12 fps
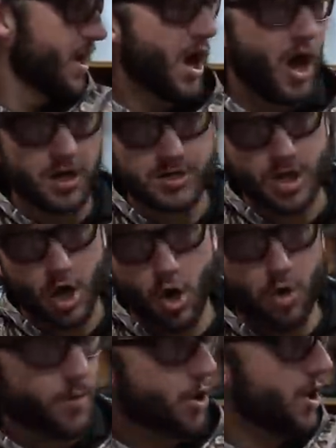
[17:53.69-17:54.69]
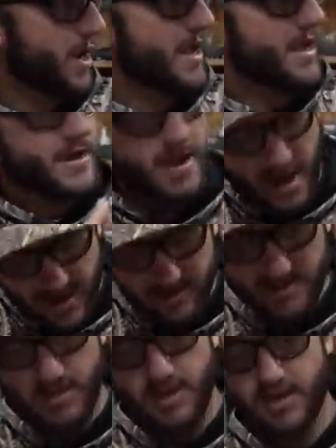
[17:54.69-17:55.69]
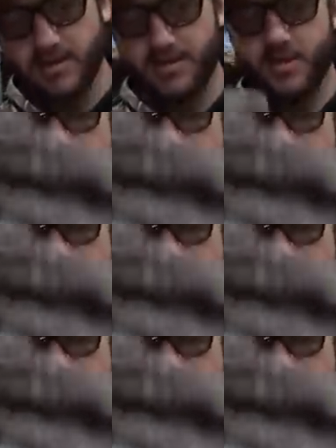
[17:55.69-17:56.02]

October 19th.